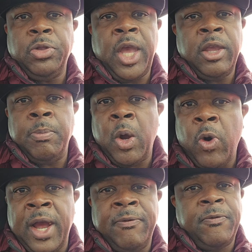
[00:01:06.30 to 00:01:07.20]
Thank you, my
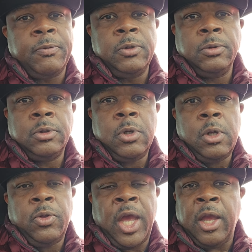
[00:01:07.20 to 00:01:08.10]
wife.
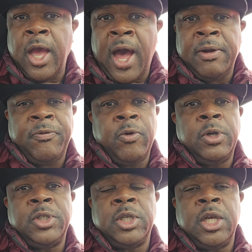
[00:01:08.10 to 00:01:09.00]
Thank God
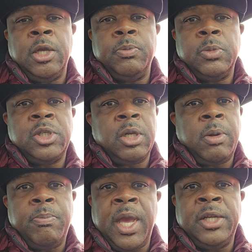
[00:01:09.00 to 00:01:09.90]
for this team. It's
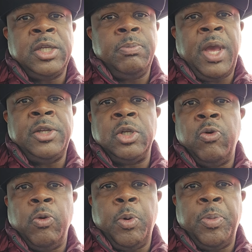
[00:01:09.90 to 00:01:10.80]
an amazing,
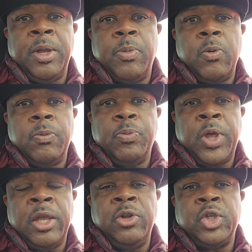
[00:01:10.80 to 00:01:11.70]
amazing group of people.
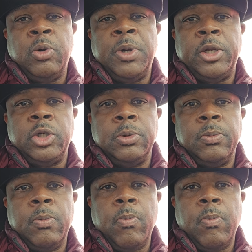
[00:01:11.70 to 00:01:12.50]
Thank you so much.